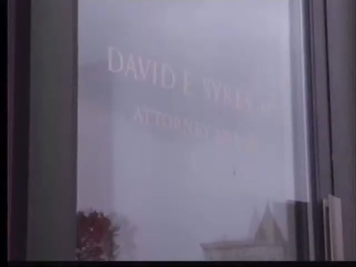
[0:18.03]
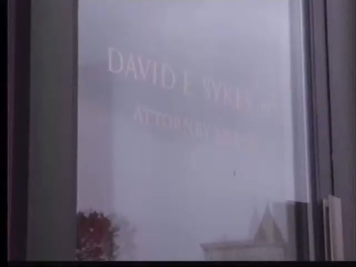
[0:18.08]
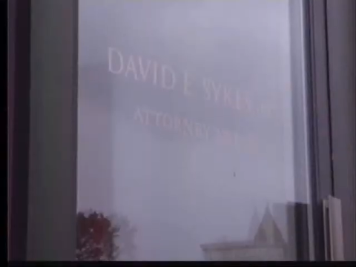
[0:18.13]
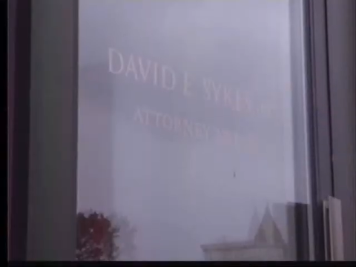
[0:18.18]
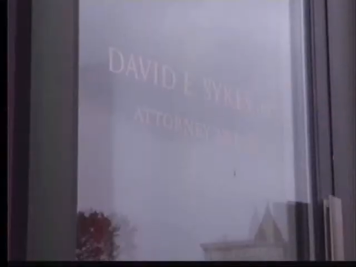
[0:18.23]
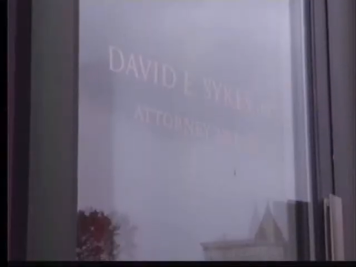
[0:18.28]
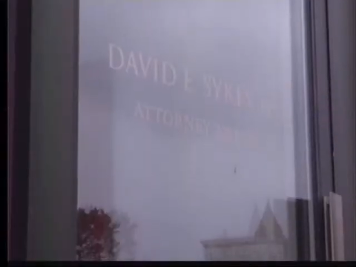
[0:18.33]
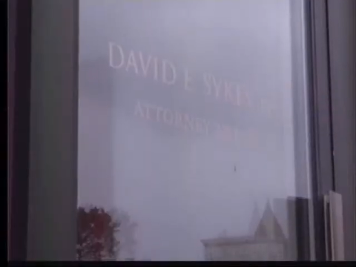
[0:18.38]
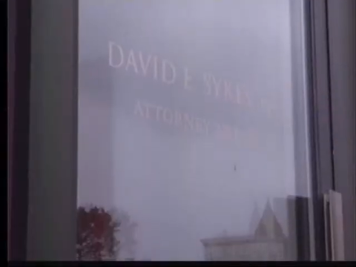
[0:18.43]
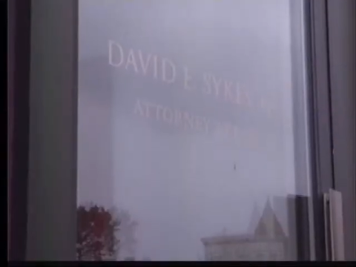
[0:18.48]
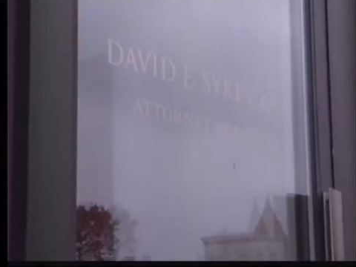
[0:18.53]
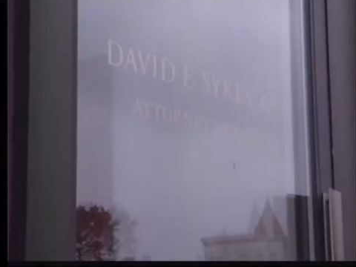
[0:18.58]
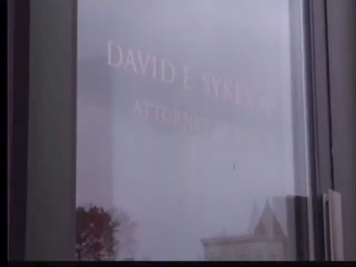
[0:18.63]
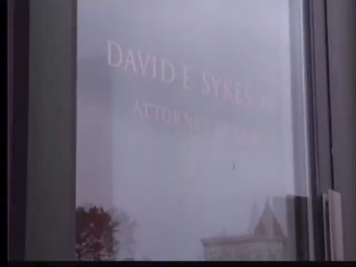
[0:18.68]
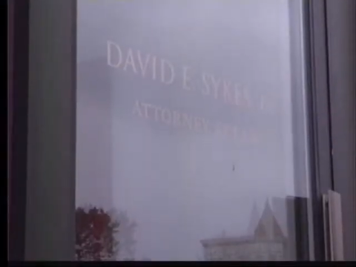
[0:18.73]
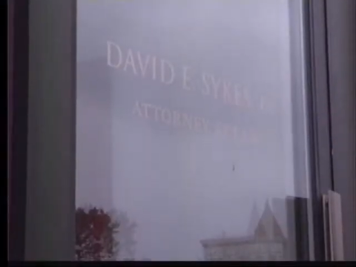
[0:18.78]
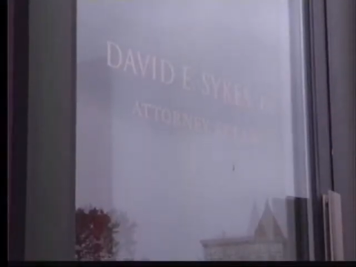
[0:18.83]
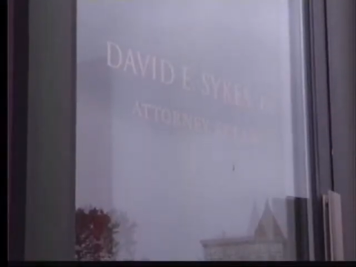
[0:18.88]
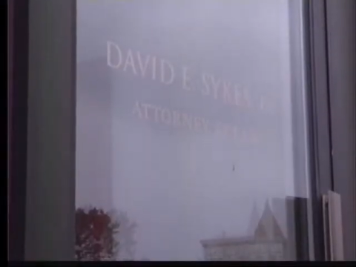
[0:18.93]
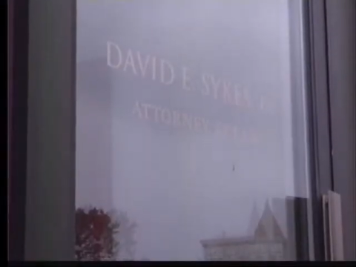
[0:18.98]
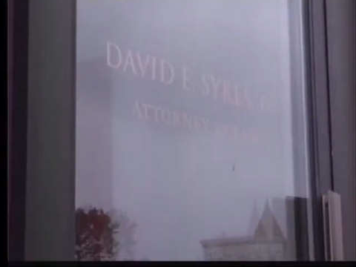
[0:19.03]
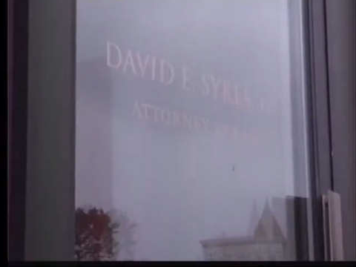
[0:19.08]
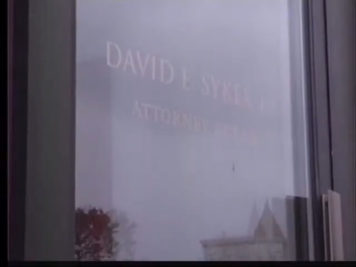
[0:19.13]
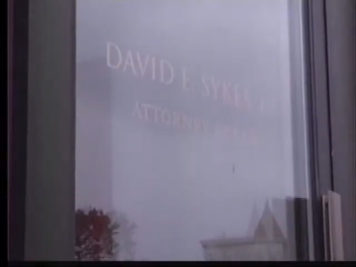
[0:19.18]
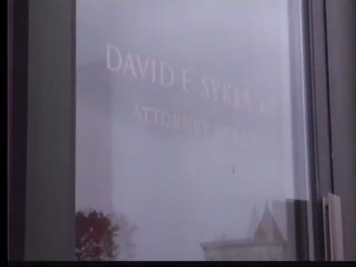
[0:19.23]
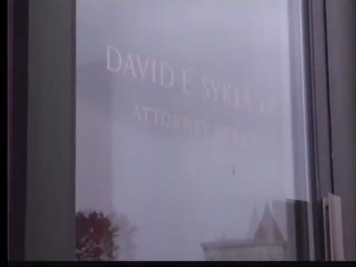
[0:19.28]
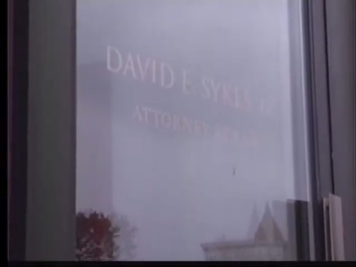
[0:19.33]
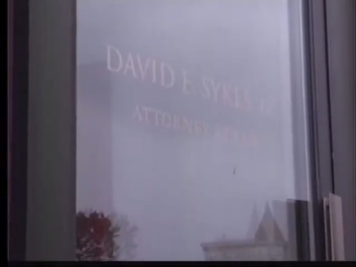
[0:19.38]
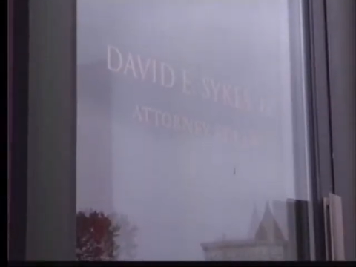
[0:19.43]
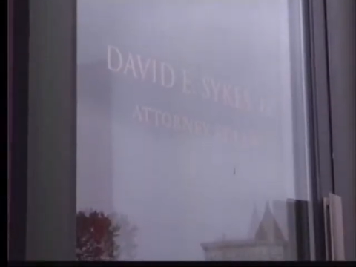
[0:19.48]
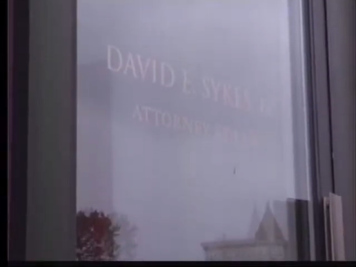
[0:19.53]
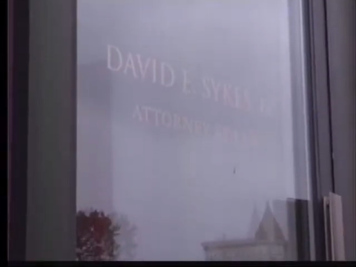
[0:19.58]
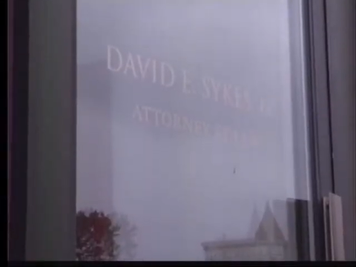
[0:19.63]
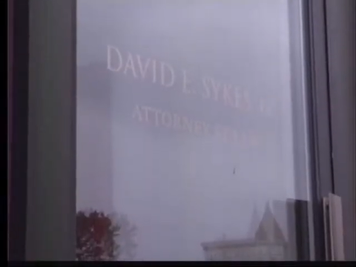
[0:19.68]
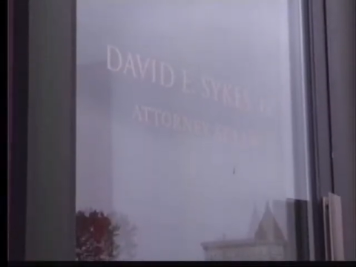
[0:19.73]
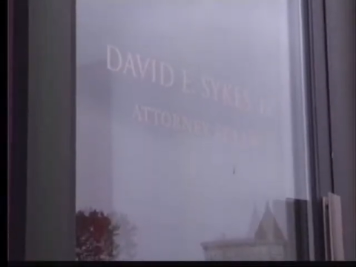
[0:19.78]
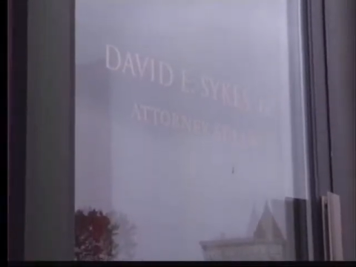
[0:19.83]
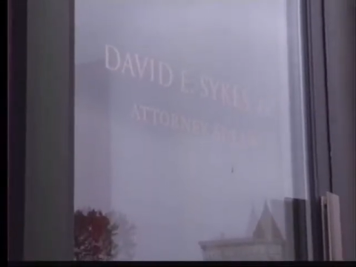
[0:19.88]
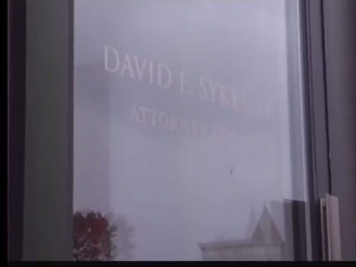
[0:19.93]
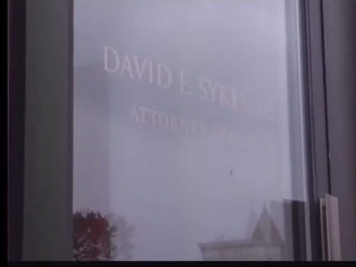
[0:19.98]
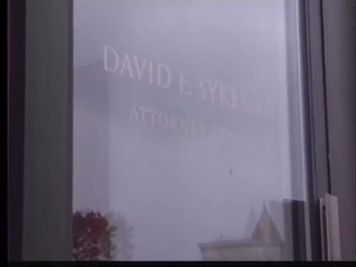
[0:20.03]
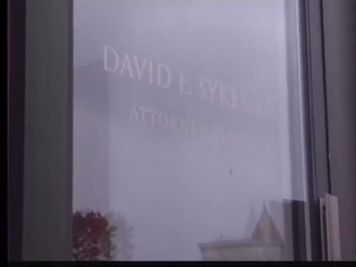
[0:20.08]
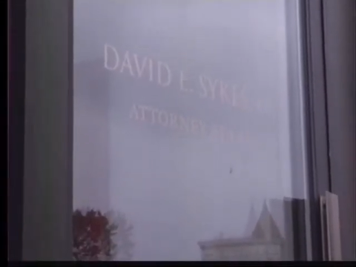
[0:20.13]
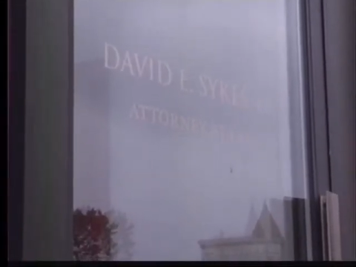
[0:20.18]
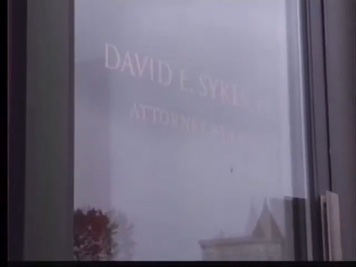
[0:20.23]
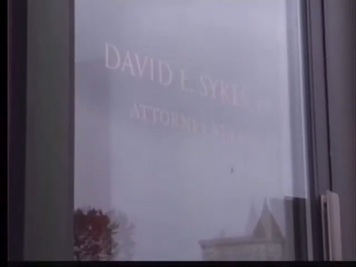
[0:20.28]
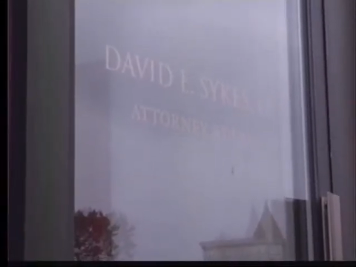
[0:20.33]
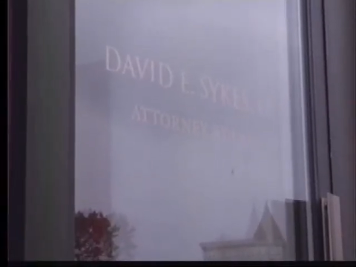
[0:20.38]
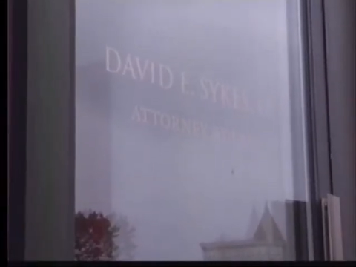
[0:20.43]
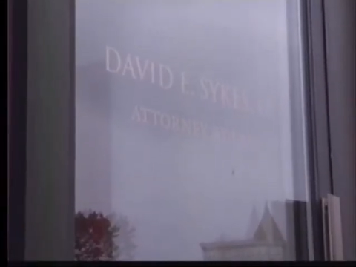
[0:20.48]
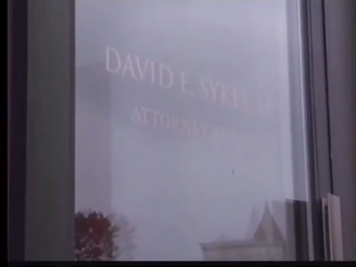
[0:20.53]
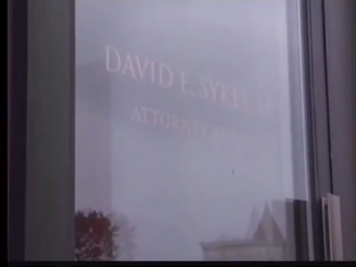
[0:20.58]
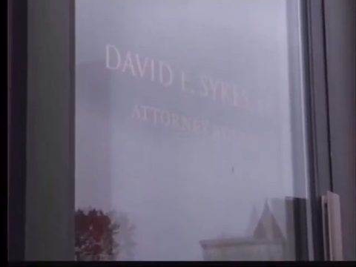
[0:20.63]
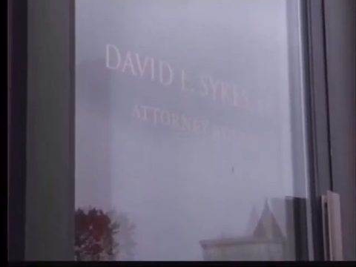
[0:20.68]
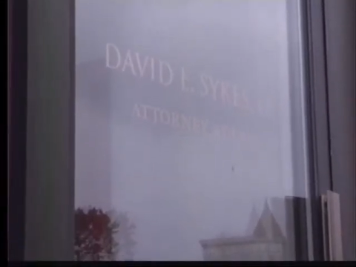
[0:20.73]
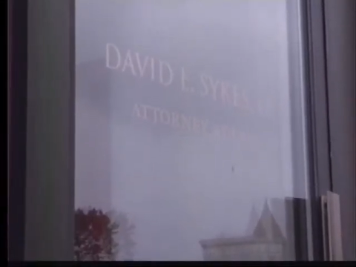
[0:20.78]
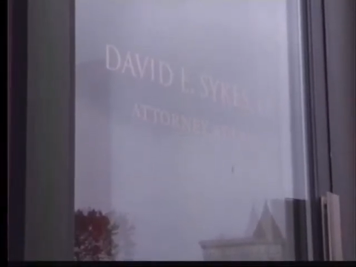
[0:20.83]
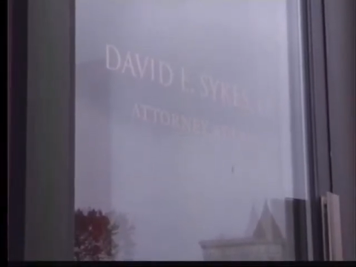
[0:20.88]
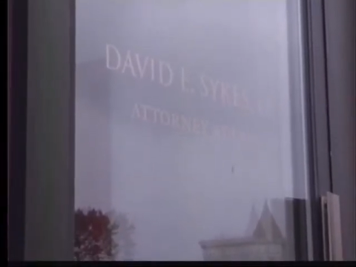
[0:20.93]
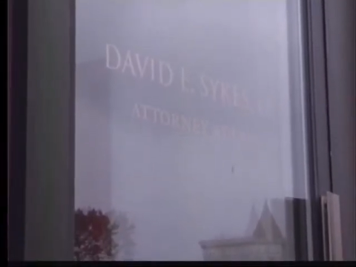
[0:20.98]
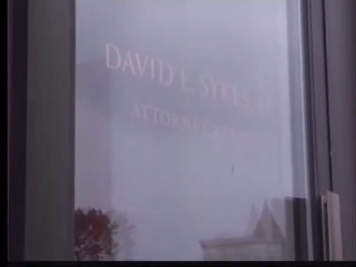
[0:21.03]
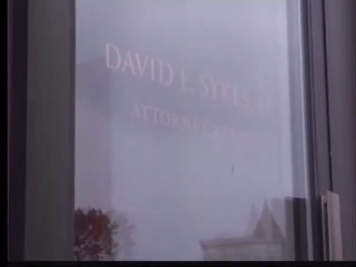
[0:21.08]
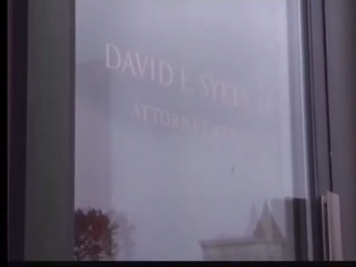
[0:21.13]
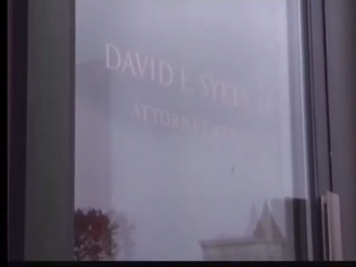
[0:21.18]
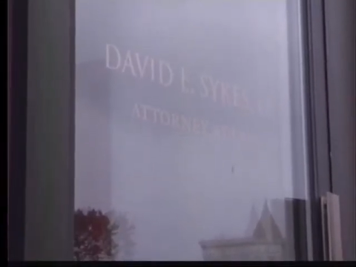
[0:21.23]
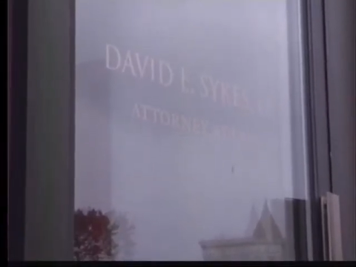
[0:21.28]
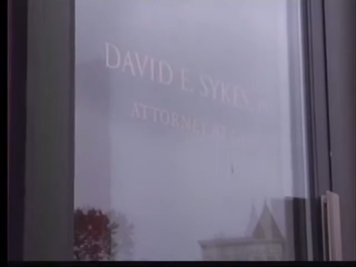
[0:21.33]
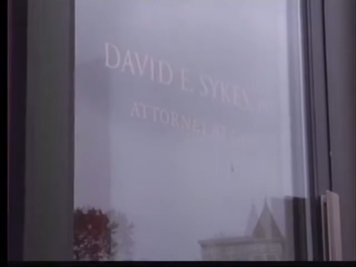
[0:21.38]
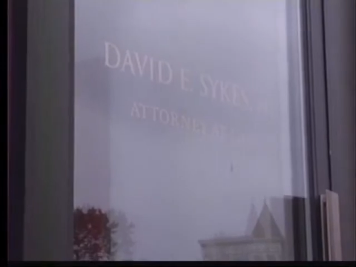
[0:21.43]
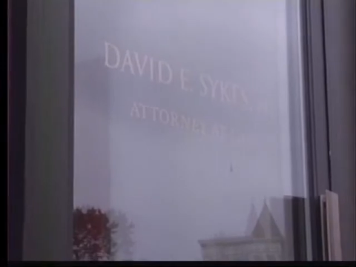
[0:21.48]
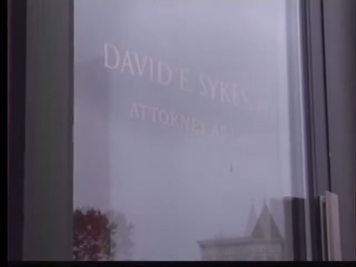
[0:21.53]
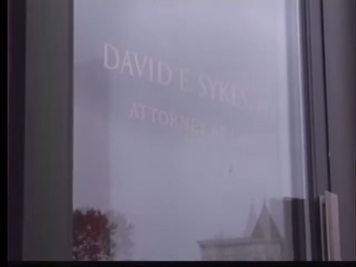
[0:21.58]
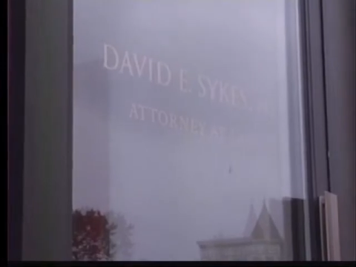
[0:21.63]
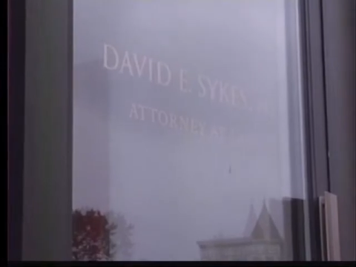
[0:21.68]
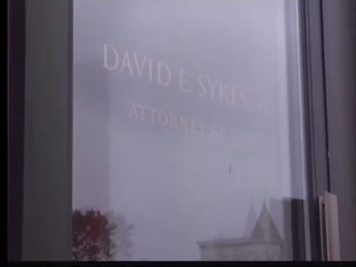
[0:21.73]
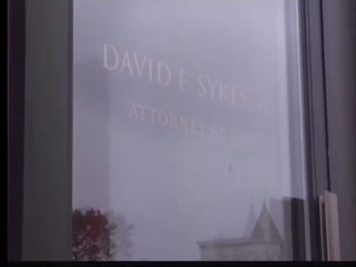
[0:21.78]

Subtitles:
(no speaker visible)